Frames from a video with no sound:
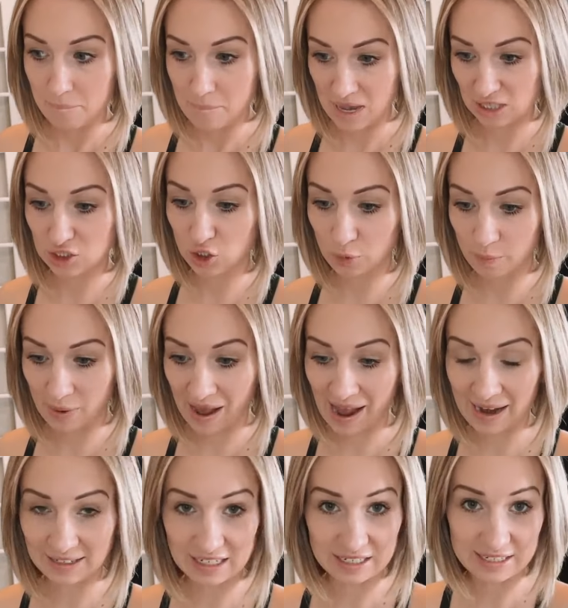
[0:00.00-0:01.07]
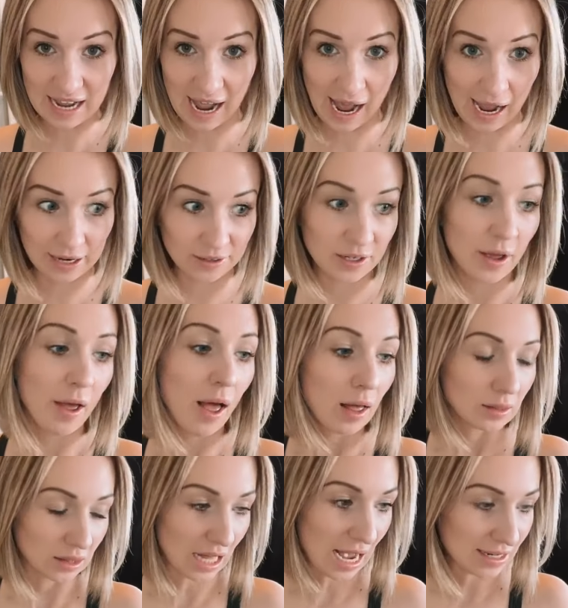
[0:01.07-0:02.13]
measured, bagged, and tagged.
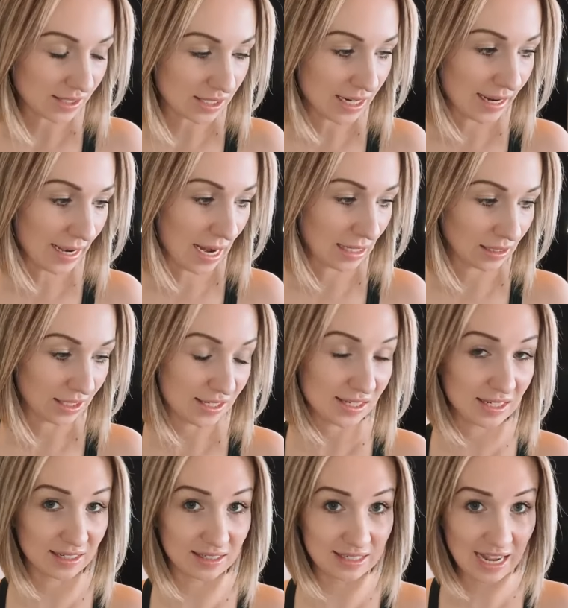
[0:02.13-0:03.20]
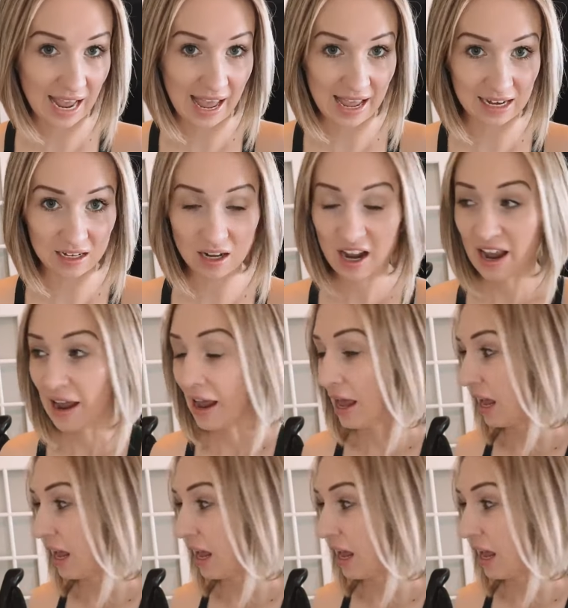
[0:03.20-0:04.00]
Last night I listed 10,